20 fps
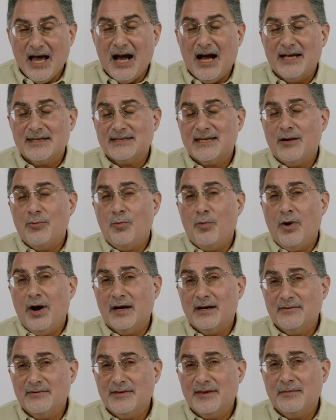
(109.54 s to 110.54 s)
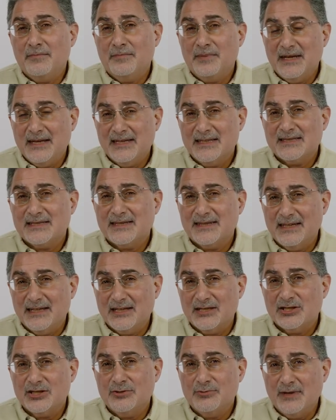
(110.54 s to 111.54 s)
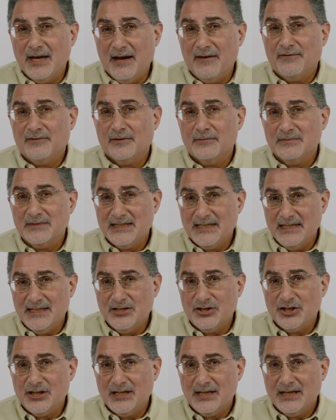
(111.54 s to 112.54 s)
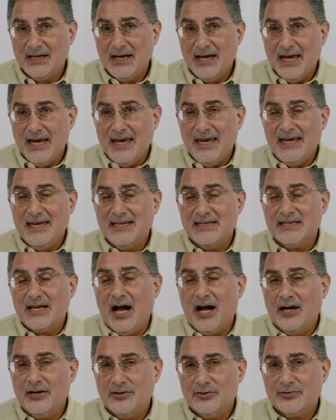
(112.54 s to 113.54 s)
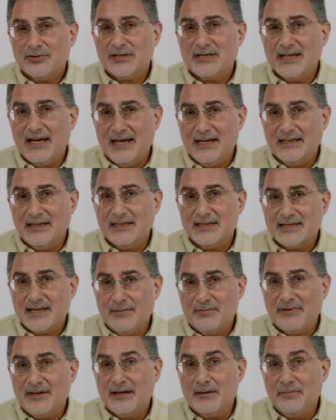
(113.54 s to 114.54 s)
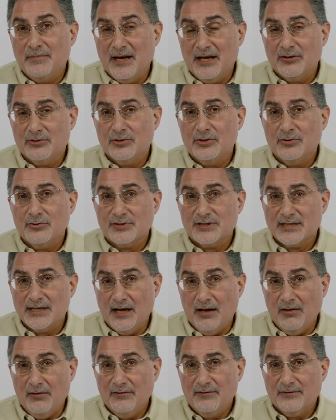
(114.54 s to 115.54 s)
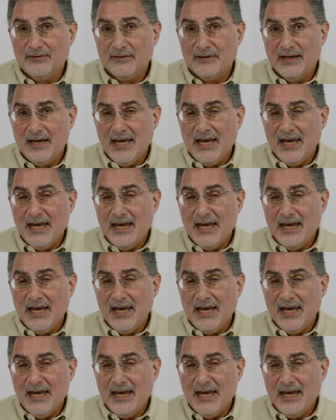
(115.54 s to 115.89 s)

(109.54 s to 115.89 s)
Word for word: I'd say one of the biggest things you get from teaching is understanding something better yourself.